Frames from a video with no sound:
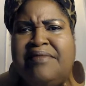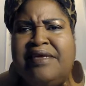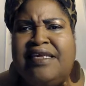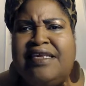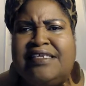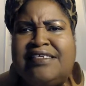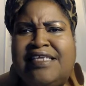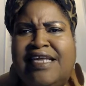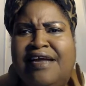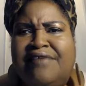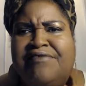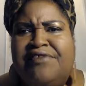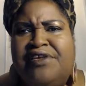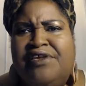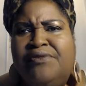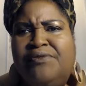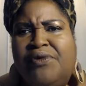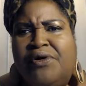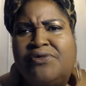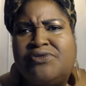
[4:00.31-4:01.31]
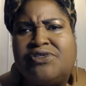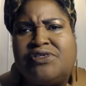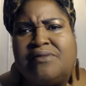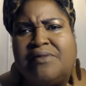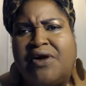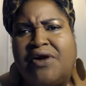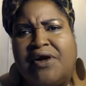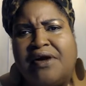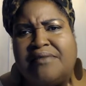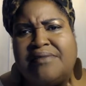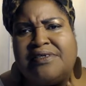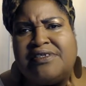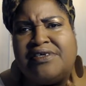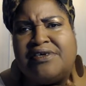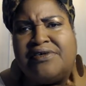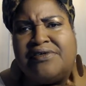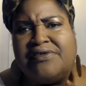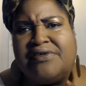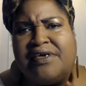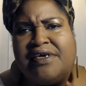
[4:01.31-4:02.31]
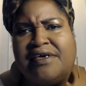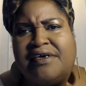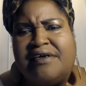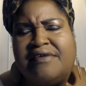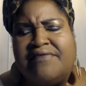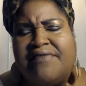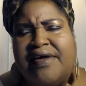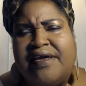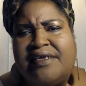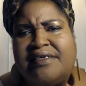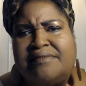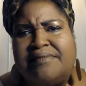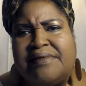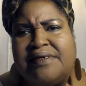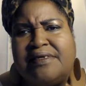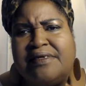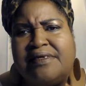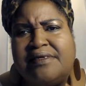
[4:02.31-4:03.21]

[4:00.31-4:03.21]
after he wrote some garbage on Facebook.